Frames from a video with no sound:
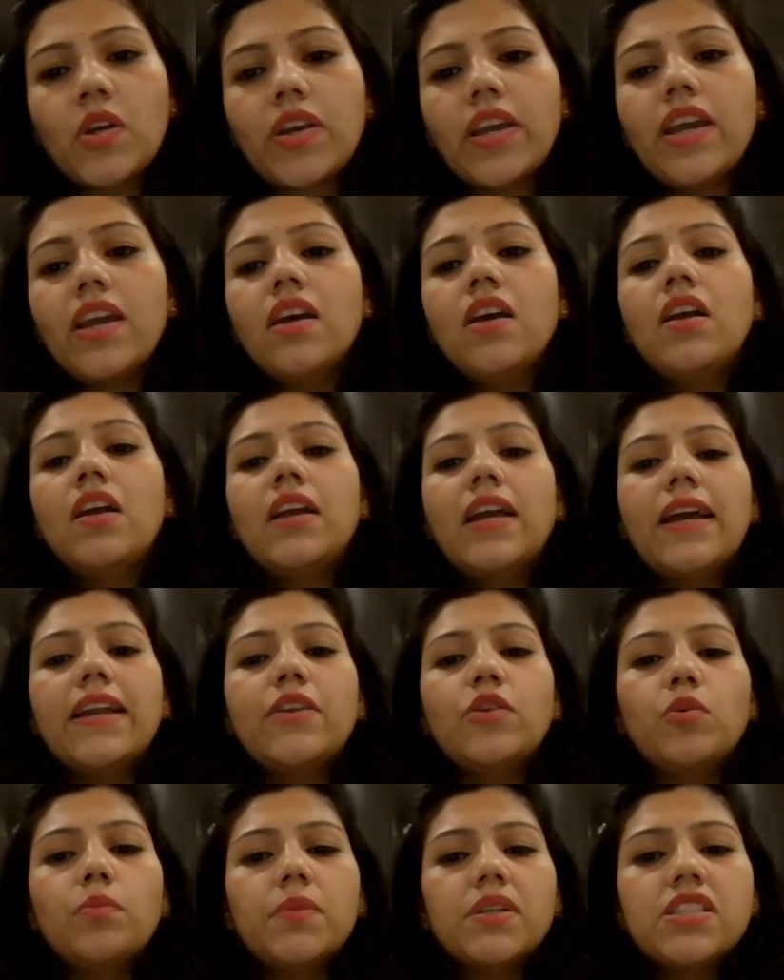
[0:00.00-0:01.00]
Okay,
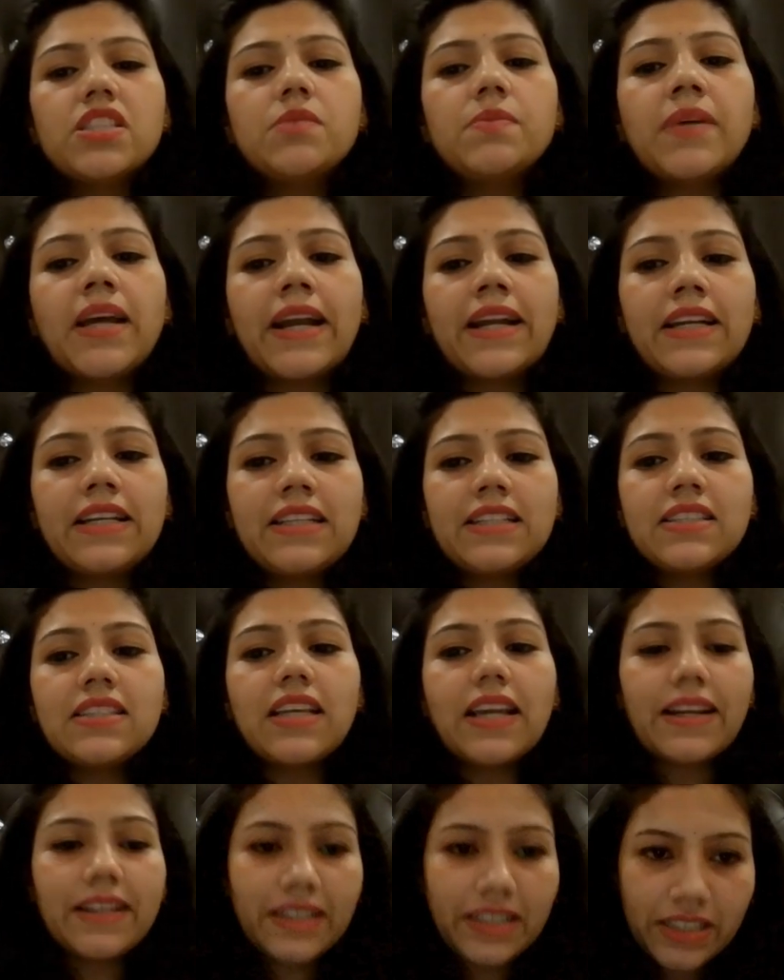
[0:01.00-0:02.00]
and you must be at
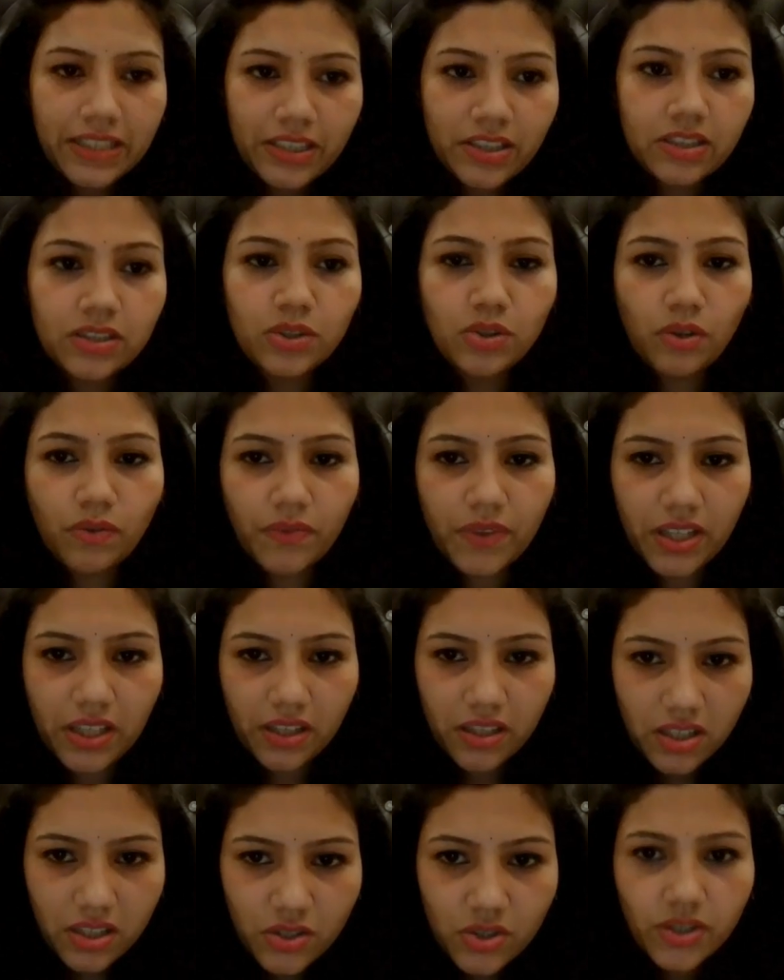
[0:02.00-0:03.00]
least 18 years of
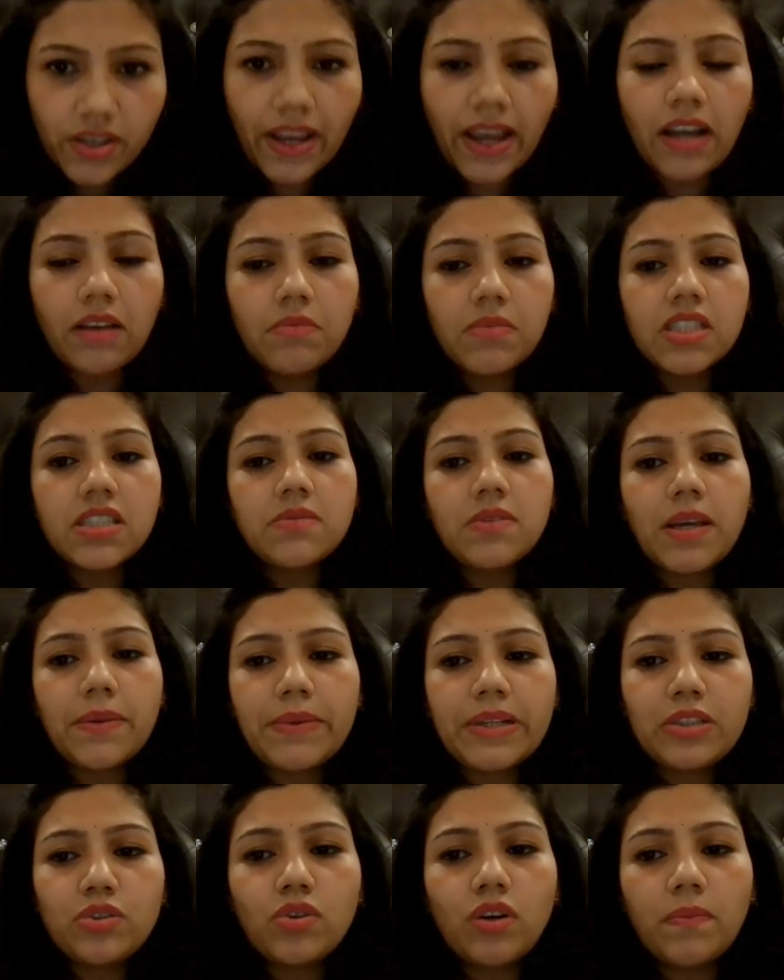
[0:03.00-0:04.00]
age and must be
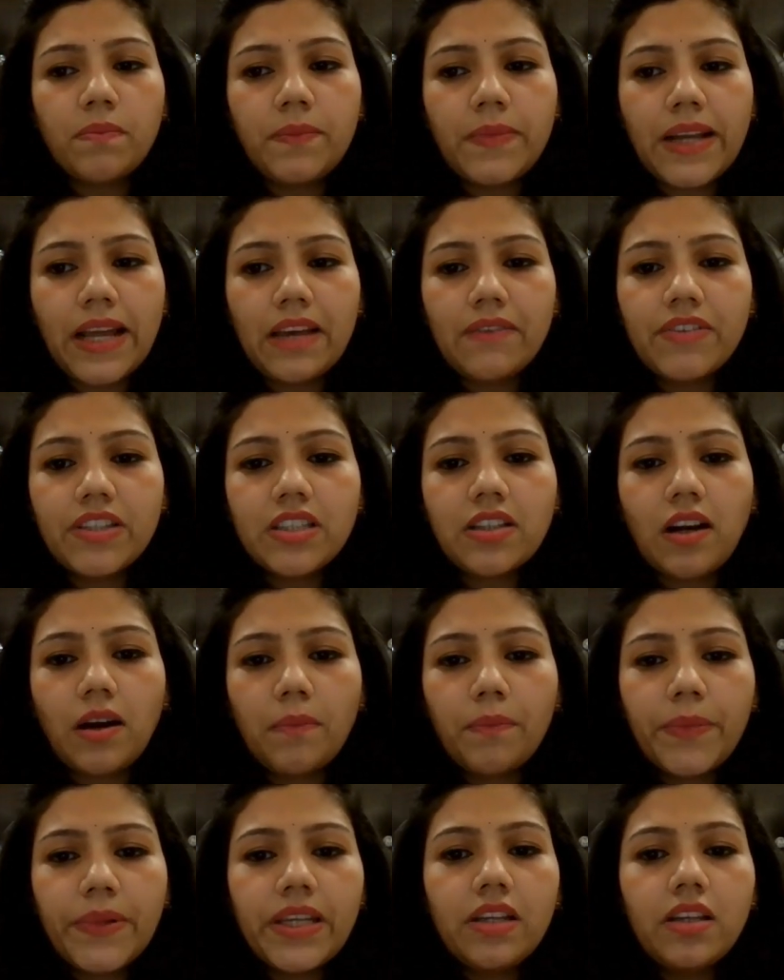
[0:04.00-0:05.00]
able to comply with
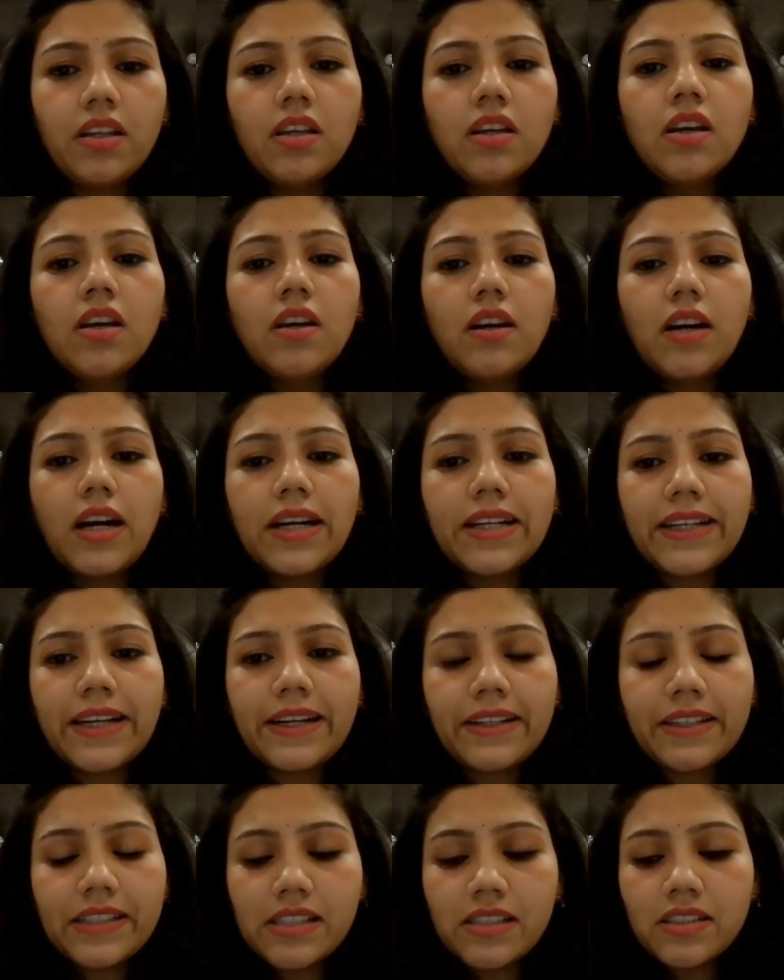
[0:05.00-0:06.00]
company
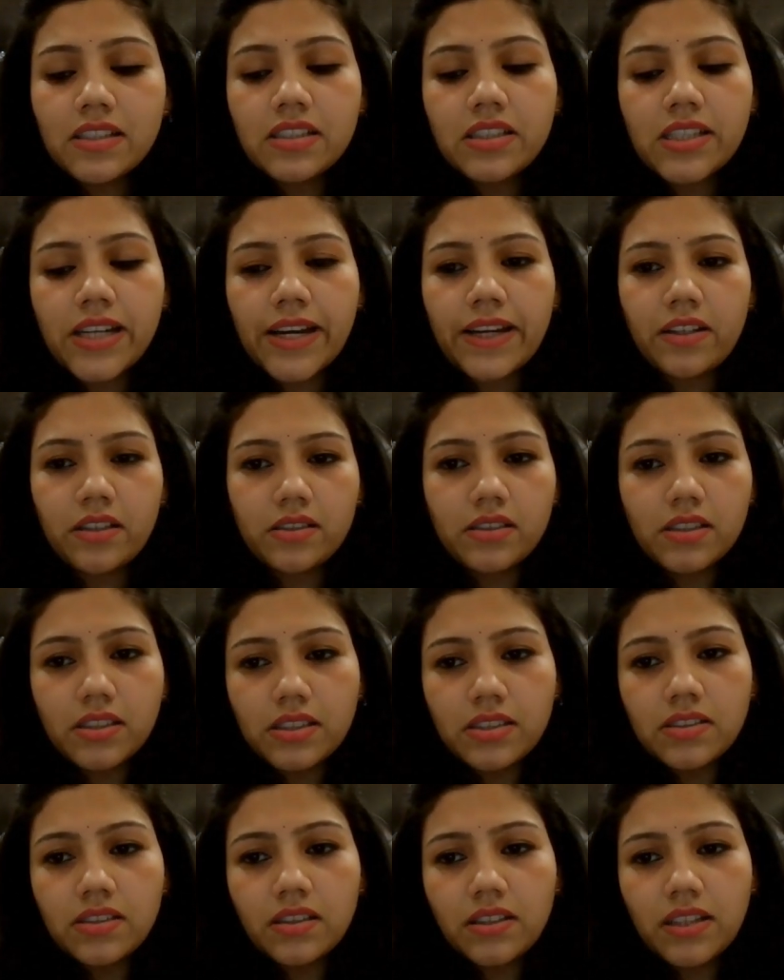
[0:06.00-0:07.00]
attendance
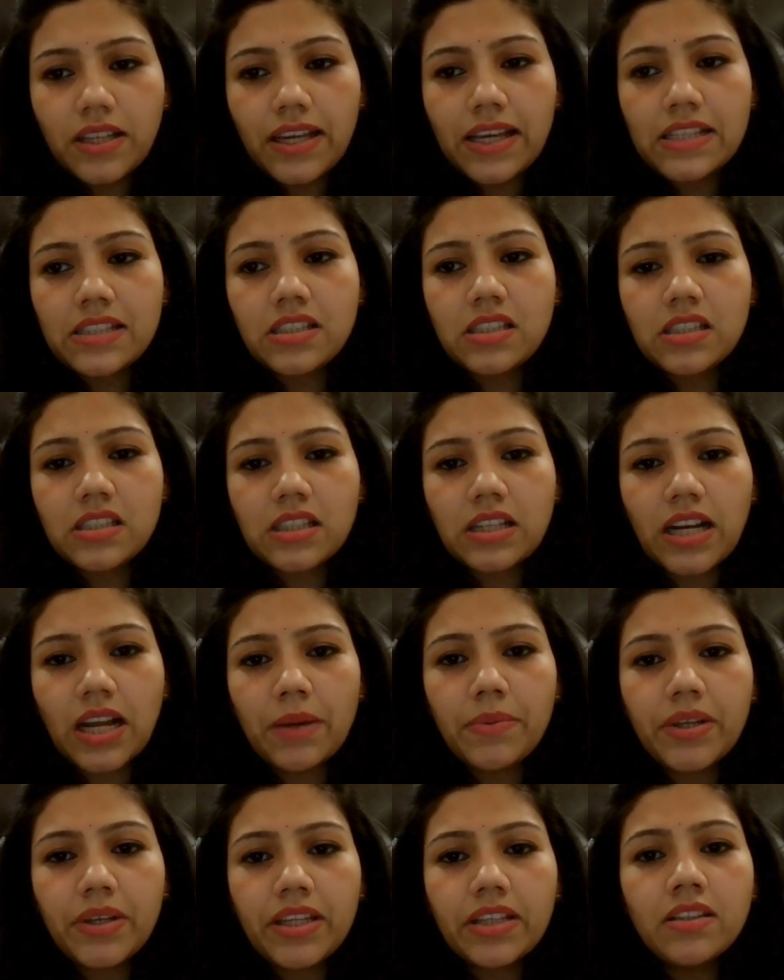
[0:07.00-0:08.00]
standards as
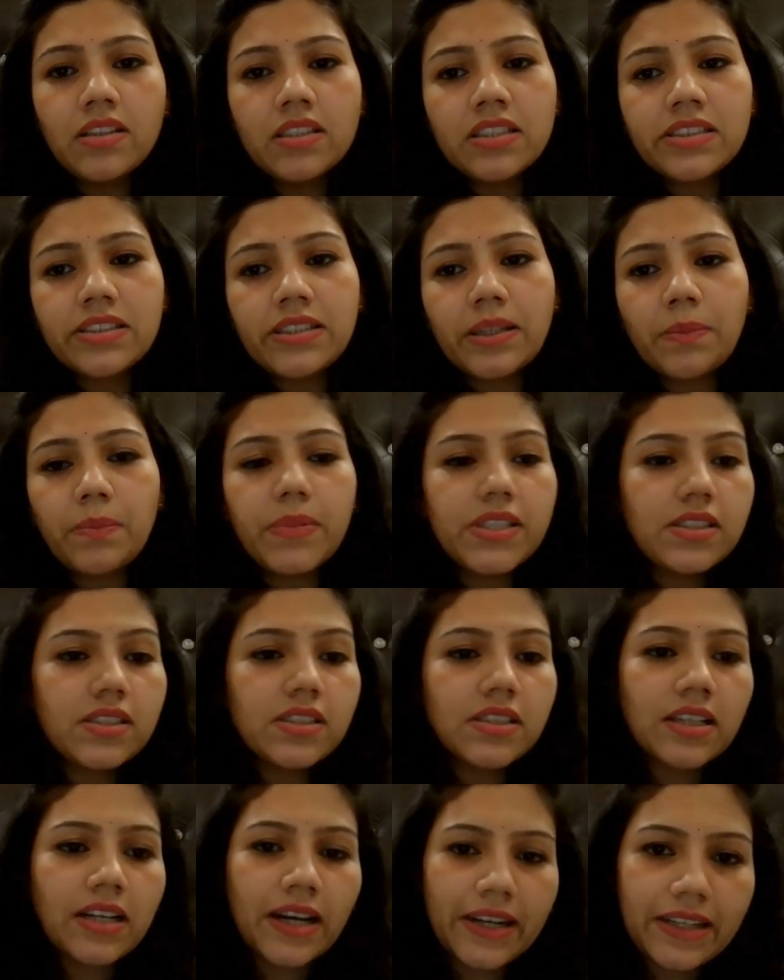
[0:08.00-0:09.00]
described in
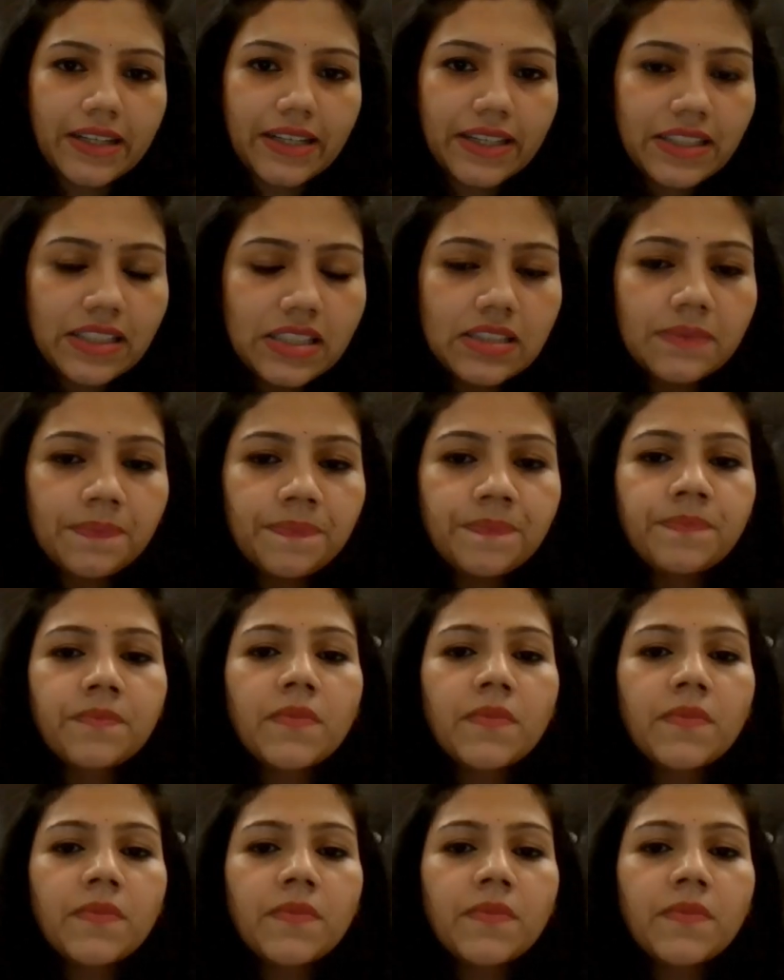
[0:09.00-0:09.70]
established guidelines.